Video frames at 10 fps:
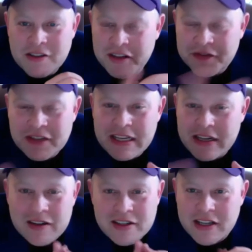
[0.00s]
Shifting
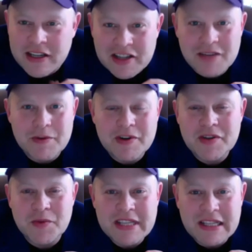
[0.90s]
gears, the
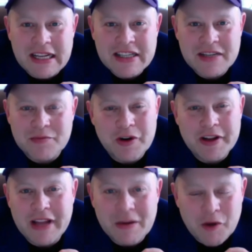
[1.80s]
customers, what's it like
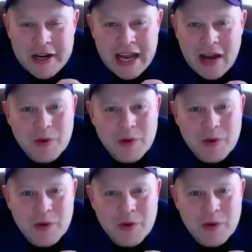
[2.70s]
supporting them right now?